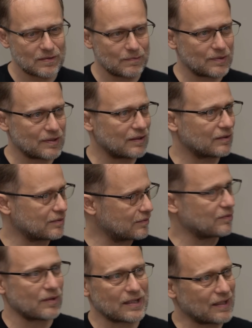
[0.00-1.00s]
to be a
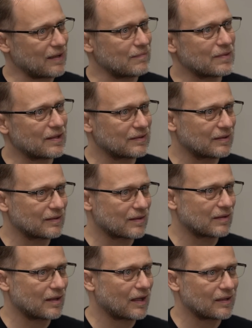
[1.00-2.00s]
great game
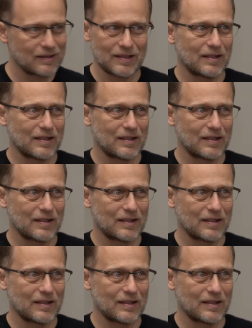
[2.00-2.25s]
that